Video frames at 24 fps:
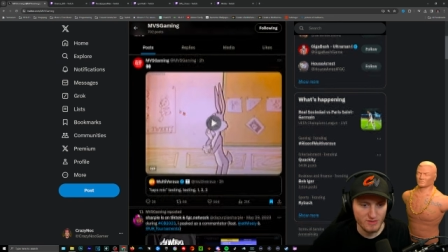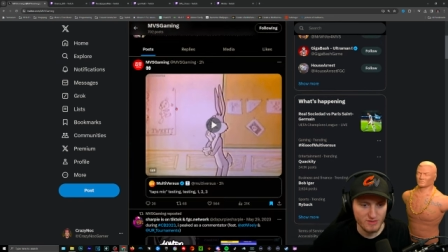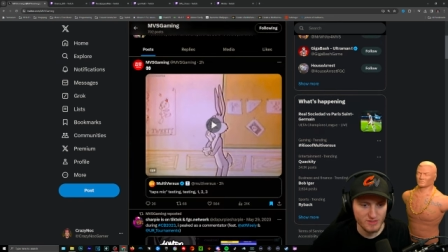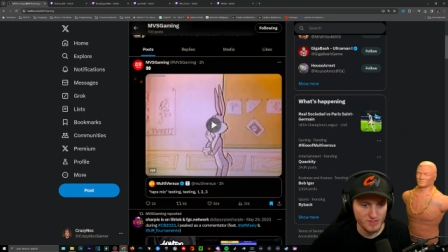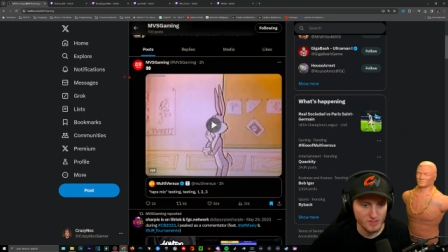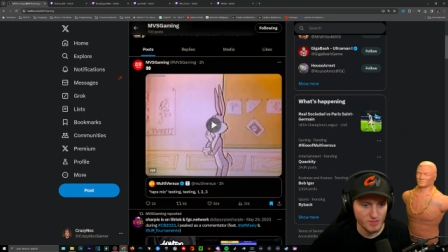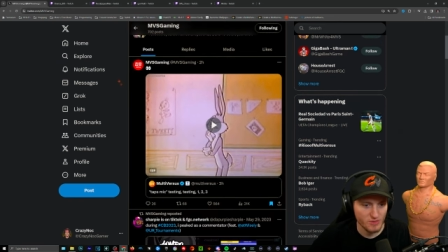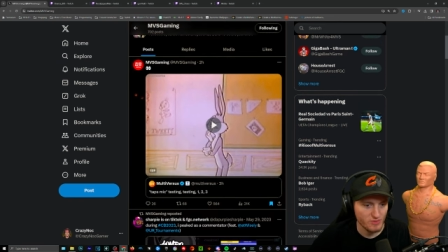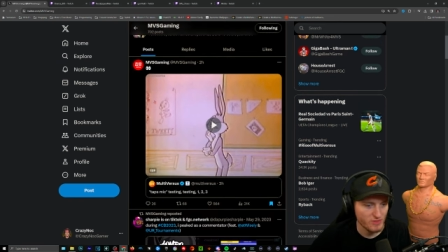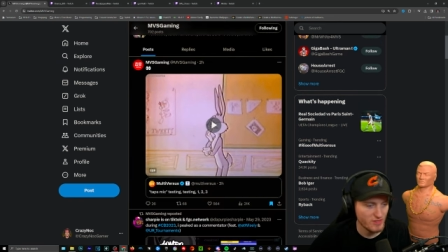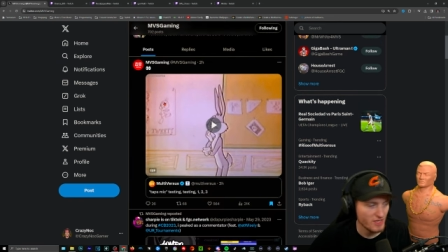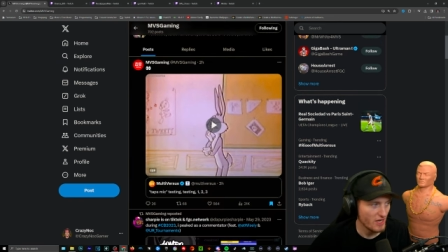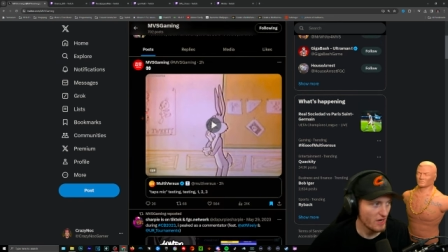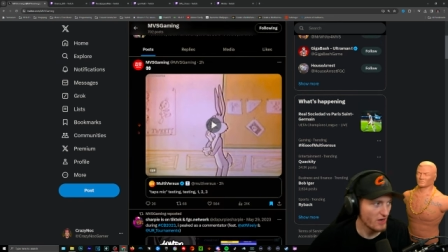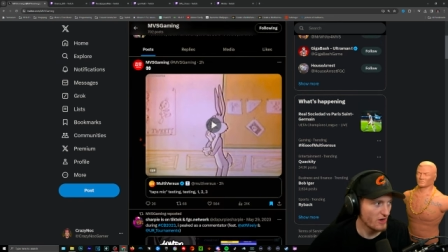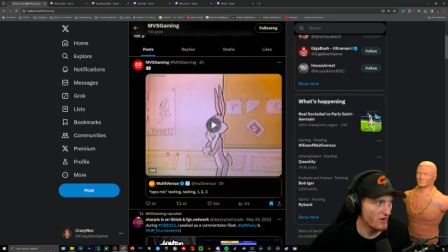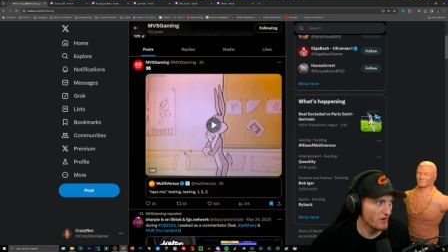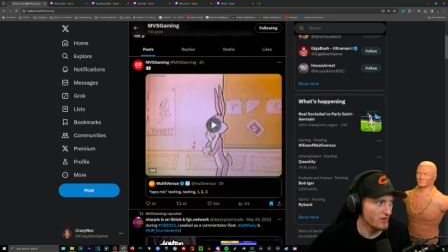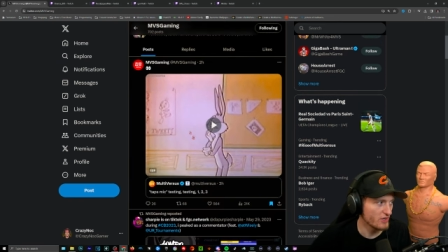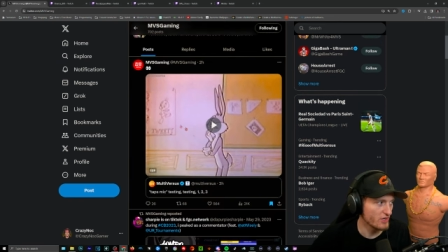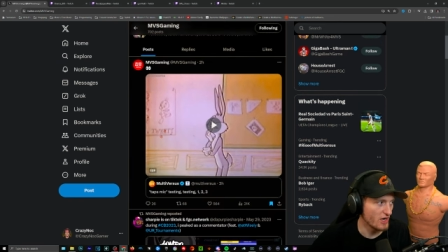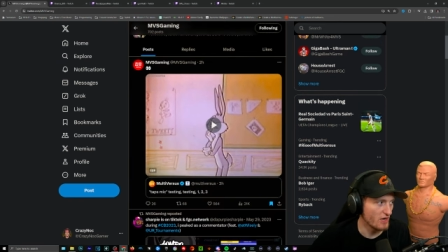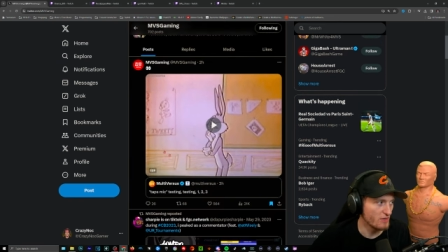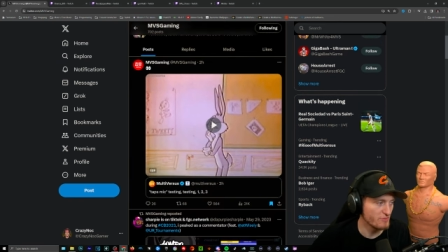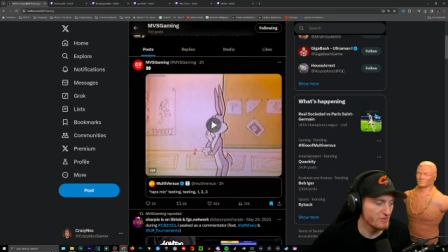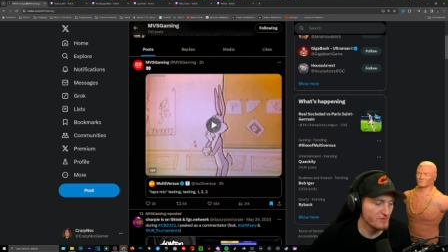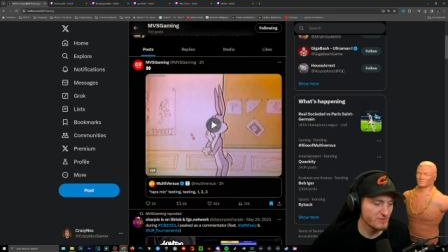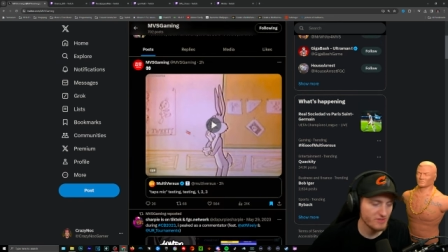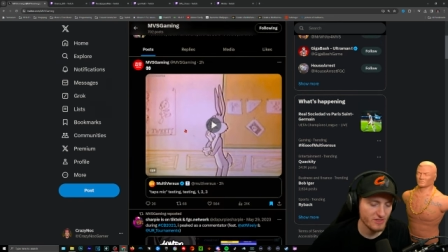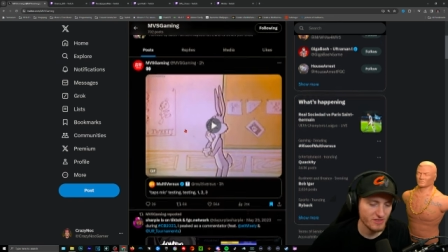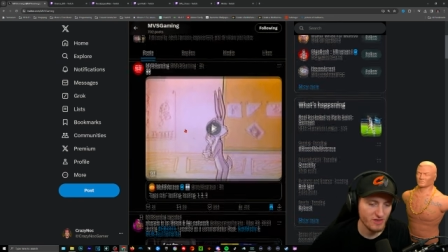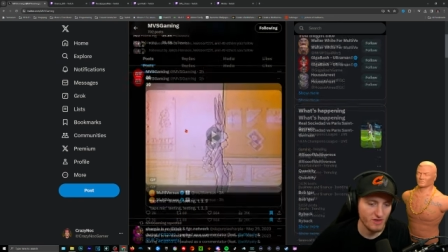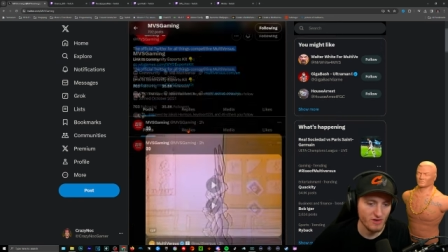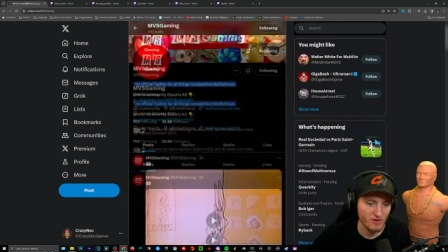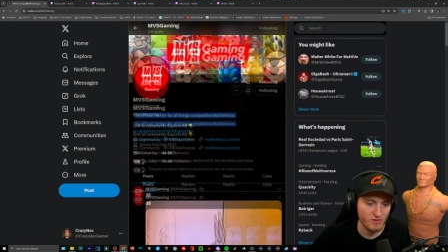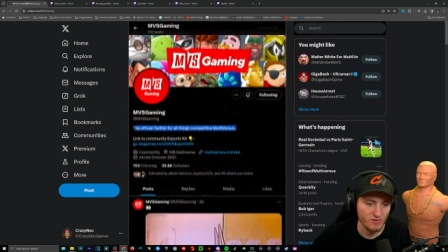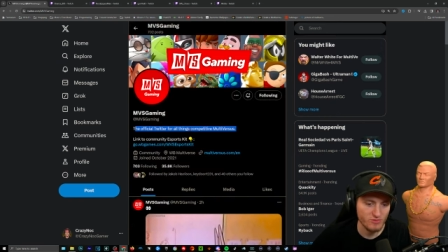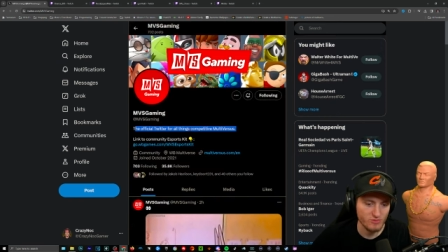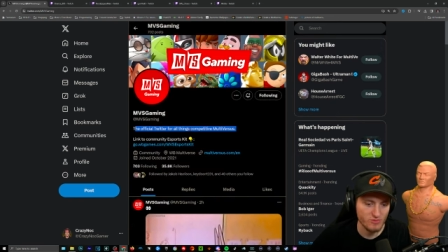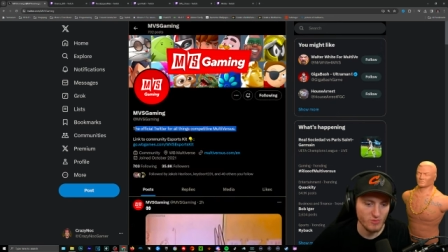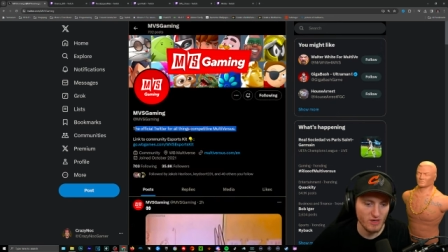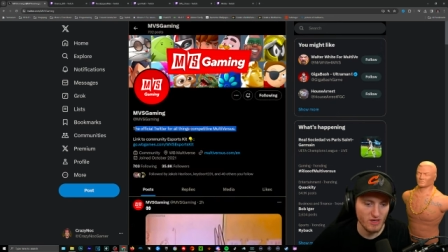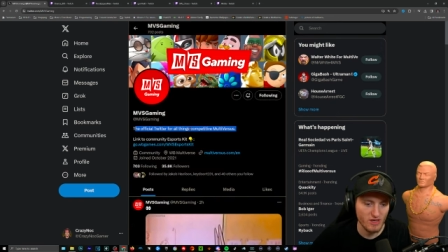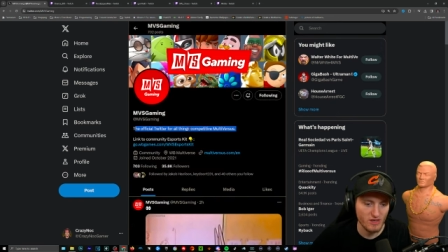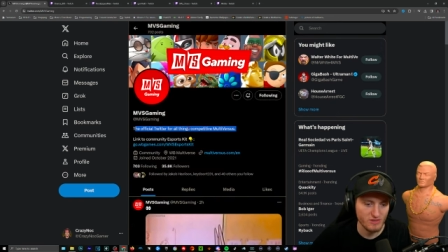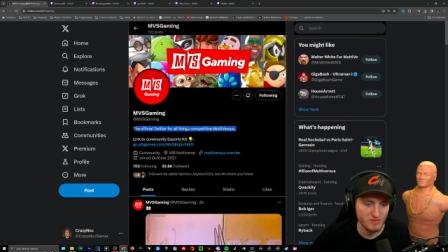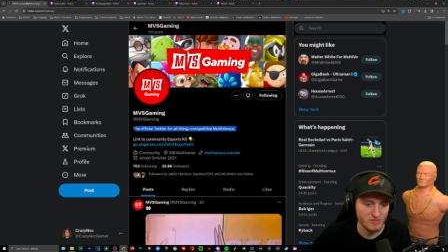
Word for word: So they're commenting on as well.